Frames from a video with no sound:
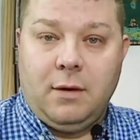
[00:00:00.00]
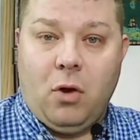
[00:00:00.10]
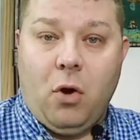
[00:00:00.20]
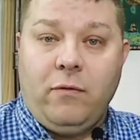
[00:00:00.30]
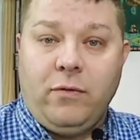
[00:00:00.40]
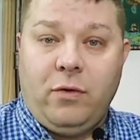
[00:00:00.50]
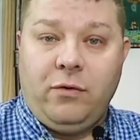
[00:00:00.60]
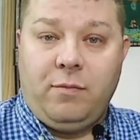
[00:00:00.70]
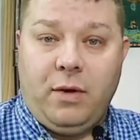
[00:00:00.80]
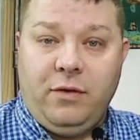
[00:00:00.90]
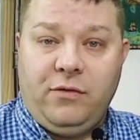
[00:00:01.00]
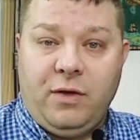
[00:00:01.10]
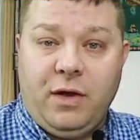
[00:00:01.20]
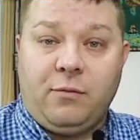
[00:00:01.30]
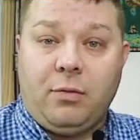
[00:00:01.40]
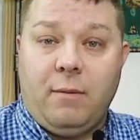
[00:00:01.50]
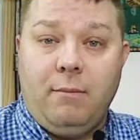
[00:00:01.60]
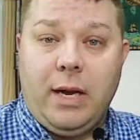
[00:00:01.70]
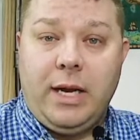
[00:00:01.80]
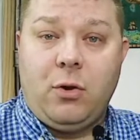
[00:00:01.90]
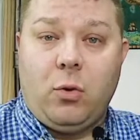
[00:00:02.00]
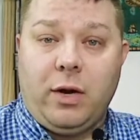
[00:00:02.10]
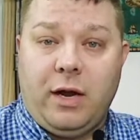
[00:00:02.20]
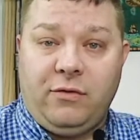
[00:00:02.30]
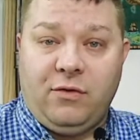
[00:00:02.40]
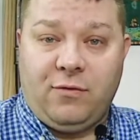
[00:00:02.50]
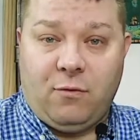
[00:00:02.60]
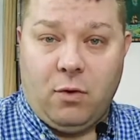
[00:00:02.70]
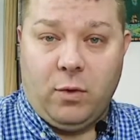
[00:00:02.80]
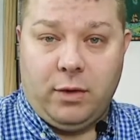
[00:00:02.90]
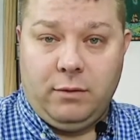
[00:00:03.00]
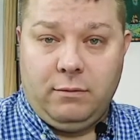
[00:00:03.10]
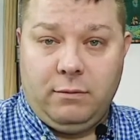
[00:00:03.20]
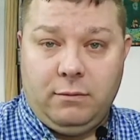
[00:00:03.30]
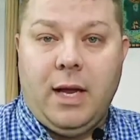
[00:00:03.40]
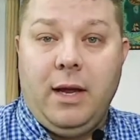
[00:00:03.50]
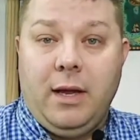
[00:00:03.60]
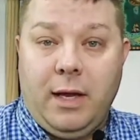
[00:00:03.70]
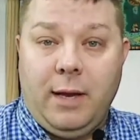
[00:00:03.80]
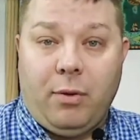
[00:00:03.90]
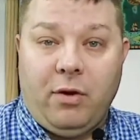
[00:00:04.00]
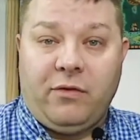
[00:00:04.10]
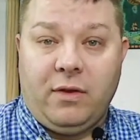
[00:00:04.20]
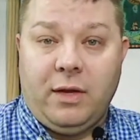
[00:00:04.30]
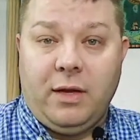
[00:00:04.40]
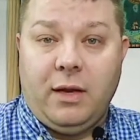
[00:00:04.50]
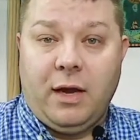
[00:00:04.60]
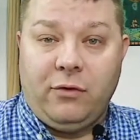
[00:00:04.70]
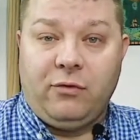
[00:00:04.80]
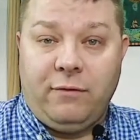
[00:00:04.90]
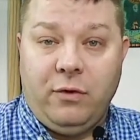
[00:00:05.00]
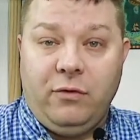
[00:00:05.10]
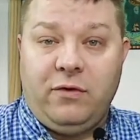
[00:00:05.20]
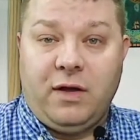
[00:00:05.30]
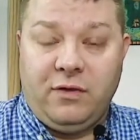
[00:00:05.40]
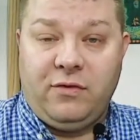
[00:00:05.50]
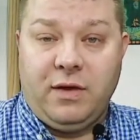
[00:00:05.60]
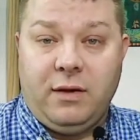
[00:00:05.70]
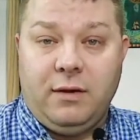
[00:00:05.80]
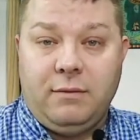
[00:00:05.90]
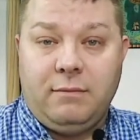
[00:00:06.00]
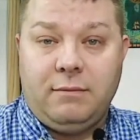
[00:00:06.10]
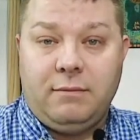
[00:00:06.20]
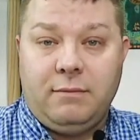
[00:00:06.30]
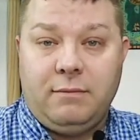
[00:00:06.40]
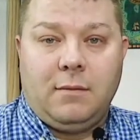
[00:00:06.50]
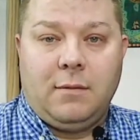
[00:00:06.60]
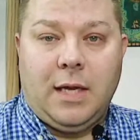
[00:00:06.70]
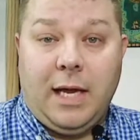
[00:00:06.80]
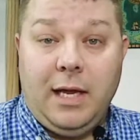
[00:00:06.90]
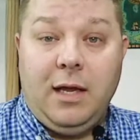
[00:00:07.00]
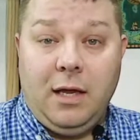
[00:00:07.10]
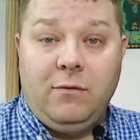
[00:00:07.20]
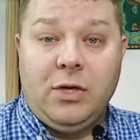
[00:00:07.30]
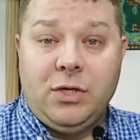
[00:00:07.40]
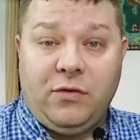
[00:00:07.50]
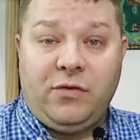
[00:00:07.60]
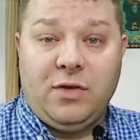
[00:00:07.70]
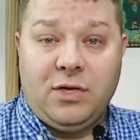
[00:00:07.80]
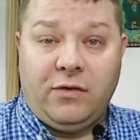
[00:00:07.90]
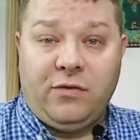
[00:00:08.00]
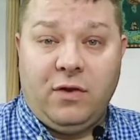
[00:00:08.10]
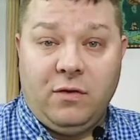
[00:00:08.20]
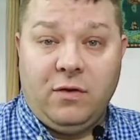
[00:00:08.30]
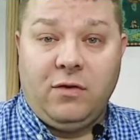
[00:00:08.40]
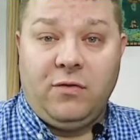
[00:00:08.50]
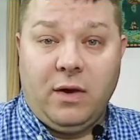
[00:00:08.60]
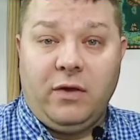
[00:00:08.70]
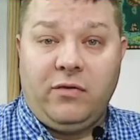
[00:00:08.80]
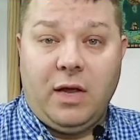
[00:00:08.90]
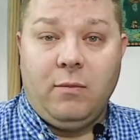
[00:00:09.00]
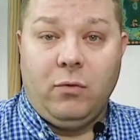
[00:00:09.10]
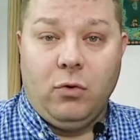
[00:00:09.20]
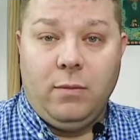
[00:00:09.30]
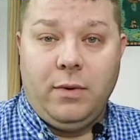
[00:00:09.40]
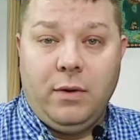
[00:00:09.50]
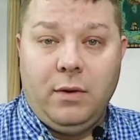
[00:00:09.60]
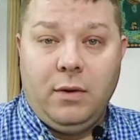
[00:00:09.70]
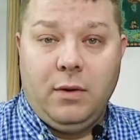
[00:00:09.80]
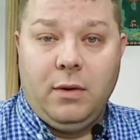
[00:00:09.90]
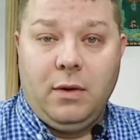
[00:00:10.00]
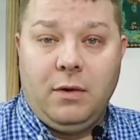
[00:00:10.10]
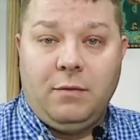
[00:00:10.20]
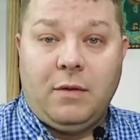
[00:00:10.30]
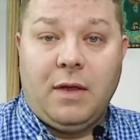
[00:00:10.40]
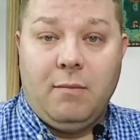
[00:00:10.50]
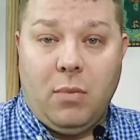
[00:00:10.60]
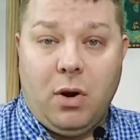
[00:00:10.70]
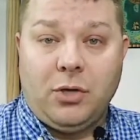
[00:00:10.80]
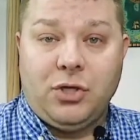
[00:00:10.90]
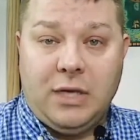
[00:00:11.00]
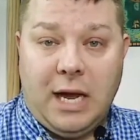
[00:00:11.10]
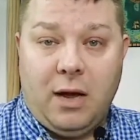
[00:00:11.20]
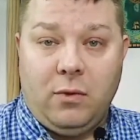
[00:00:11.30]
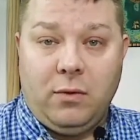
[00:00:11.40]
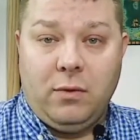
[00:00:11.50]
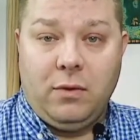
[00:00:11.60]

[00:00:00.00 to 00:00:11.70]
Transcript: Over those months, he has brought many court cases forward. He personally has refused to concede. He even just suggested to this very same group that they march down